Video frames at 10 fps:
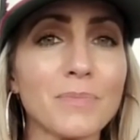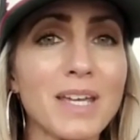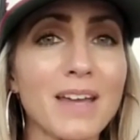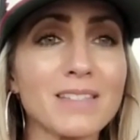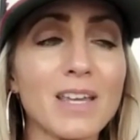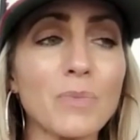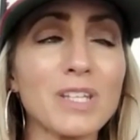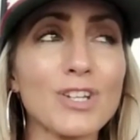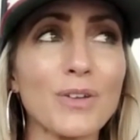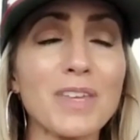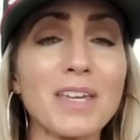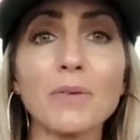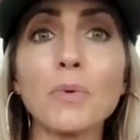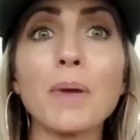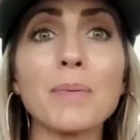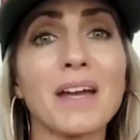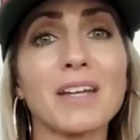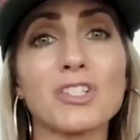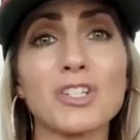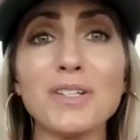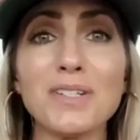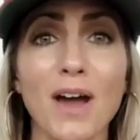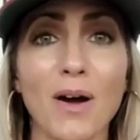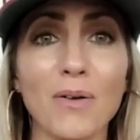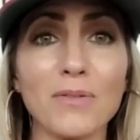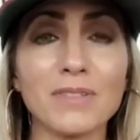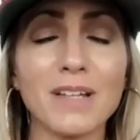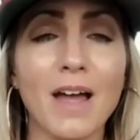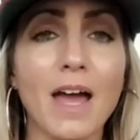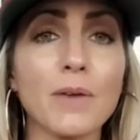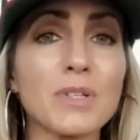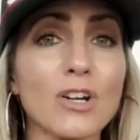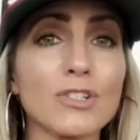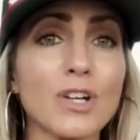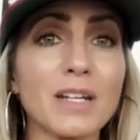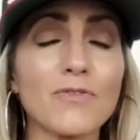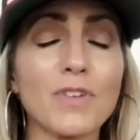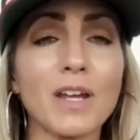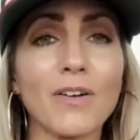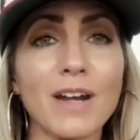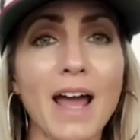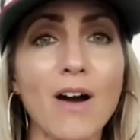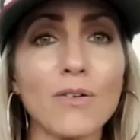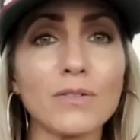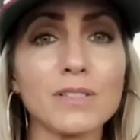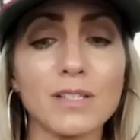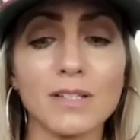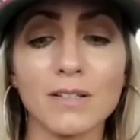because then we start thinking, well, maybe I should know. And we start trying to figure it out.